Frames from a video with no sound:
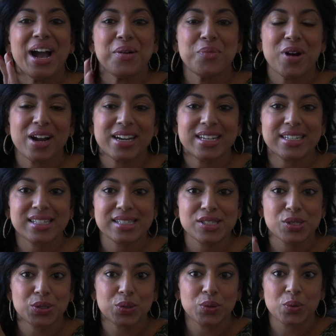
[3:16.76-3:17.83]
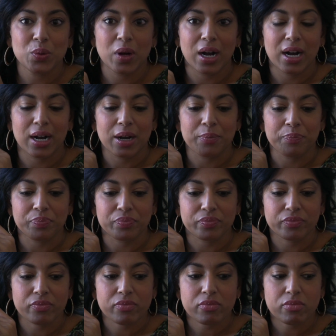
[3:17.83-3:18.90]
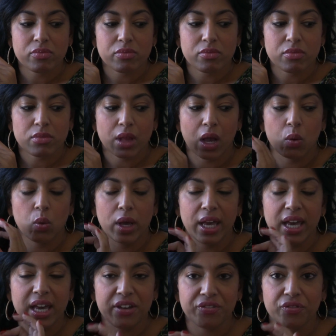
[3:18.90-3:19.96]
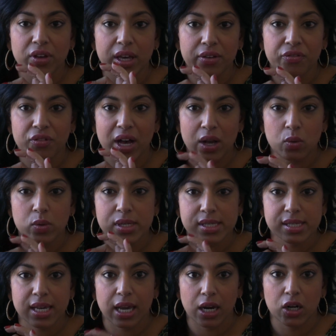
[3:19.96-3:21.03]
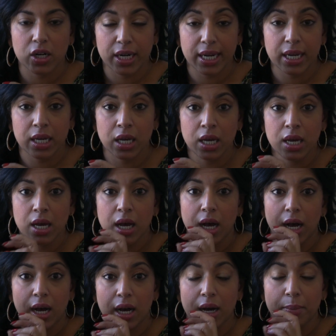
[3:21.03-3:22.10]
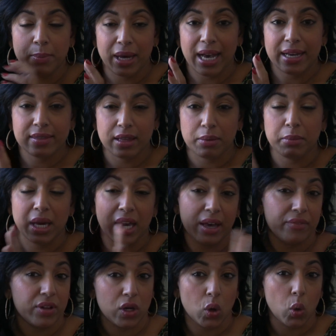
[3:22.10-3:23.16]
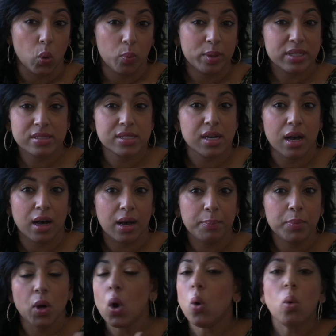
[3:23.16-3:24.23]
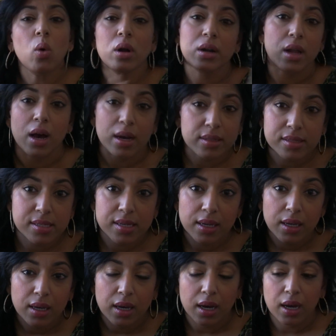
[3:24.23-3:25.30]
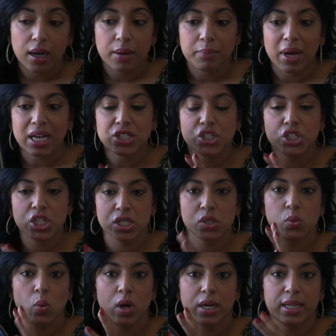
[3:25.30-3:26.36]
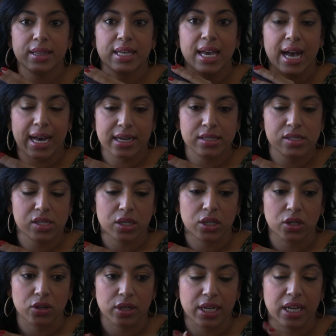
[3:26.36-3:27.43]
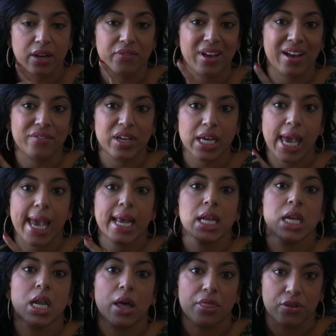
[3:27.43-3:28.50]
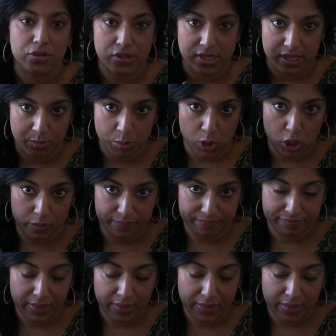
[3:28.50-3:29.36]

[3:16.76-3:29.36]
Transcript: I wanted to, um, I, if, if I was carrying uh, a bag that may have an open top or not, um, I just wanted the added security of having another zipper.